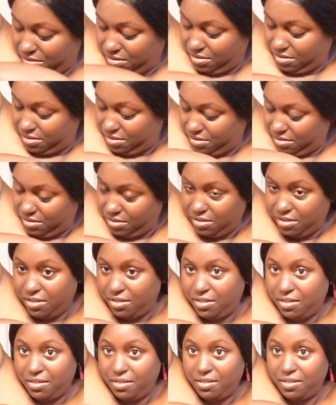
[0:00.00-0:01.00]
We make
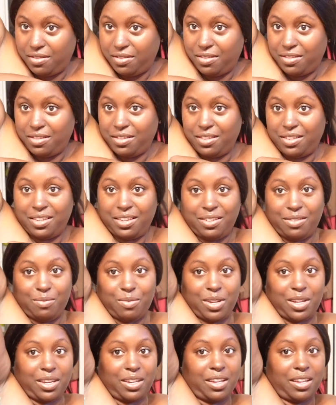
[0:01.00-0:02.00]
another one. Oh
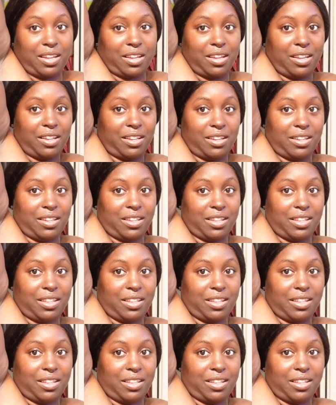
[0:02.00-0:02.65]
my god.